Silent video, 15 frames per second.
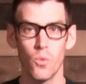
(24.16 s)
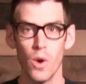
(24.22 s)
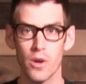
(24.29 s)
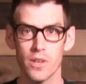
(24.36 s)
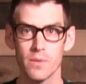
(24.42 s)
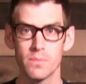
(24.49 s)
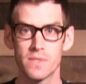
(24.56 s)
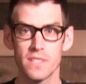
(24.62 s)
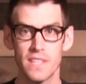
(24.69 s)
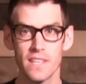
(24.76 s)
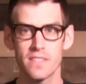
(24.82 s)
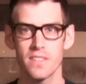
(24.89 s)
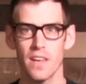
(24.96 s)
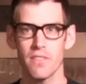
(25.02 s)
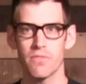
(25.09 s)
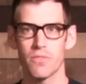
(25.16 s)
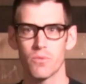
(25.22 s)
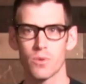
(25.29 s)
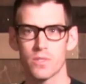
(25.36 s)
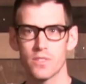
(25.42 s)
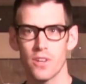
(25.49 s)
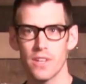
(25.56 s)
Welcome to Kids Life.
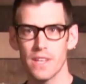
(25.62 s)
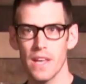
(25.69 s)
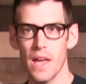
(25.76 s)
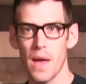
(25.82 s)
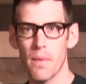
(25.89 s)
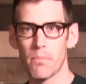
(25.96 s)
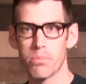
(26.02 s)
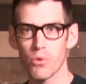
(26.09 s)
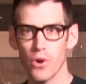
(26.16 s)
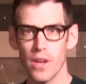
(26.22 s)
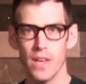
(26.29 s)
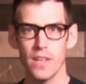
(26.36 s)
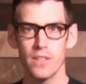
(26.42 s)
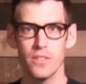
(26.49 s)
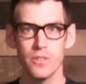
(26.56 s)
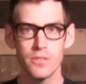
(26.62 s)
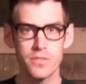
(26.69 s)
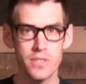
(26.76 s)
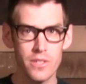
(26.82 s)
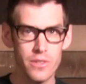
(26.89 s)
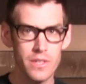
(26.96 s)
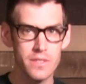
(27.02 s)
We're starting a brand new
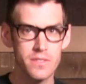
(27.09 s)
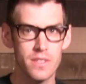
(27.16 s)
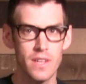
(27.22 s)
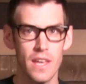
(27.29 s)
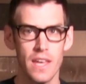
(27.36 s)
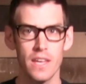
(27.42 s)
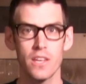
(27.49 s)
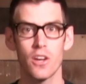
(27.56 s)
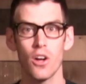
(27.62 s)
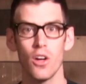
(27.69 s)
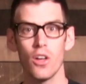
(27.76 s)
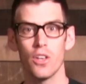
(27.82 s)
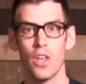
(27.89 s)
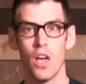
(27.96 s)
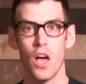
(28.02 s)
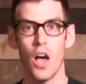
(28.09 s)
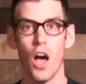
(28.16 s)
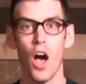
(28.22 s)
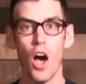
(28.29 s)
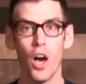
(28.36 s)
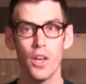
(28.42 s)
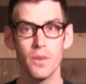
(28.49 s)
series today called
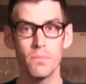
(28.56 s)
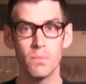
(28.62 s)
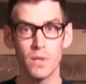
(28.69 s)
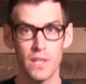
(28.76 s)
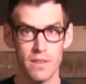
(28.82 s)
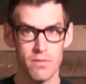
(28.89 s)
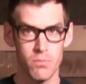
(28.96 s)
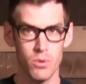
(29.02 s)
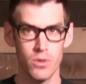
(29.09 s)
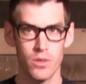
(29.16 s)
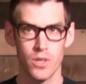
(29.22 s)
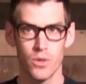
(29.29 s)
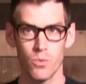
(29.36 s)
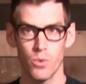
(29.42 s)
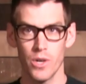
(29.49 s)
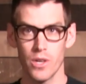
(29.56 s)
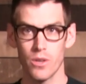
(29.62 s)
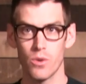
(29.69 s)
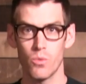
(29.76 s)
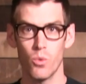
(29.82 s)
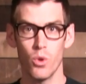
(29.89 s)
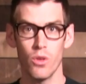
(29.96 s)
Unbelievable,
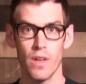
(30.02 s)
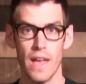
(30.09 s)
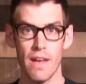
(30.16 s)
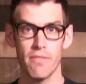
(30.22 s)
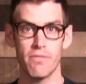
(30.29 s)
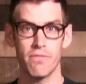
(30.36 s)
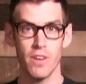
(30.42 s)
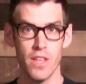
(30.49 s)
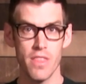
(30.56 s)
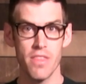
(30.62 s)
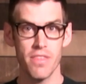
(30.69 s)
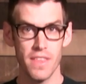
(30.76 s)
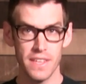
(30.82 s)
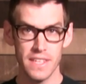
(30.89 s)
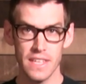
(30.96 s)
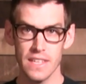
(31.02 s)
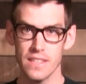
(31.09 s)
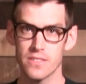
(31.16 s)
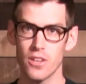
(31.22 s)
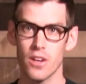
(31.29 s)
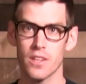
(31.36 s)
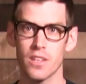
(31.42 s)
where we'll have fun thinking
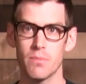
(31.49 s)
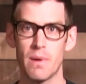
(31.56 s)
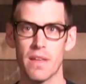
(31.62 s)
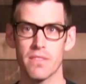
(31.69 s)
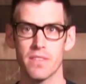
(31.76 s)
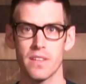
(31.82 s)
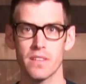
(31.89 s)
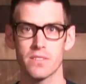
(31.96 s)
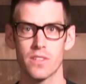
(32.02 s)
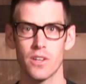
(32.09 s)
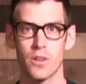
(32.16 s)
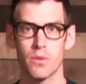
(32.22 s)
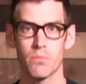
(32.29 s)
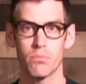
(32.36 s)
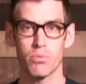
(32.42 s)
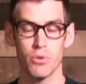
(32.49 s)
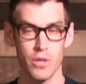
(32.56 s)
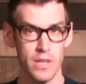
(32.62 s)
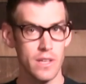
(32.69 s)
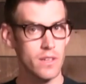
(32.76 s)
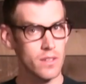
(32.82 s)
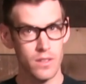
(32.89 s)
and talking about things that are
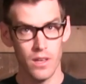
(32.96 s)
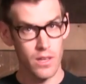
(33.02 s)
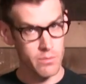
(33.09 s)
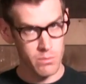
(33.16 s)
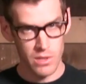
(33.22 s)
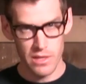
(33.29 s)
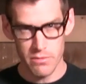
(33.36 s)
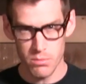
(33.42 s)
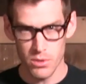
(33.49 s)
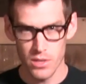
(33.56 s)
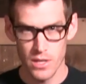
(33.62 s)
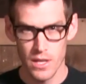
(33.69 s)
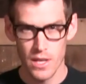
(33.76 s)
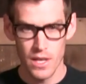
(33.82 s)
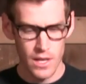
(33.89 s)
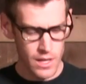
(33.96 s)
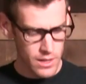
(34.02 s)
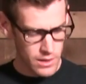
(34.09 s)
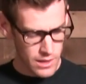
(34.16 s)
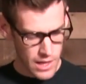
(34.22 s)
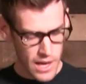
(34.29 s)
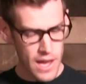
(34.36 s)
pretty unbelievable,
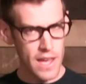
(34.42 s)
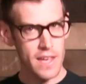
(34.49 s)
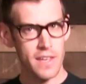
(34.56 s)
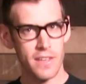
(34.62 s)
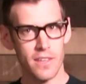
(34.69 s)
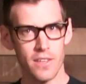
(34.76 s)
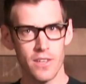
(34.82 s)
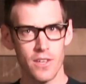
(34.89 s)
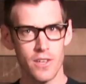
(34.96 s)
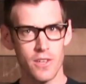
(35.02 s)
like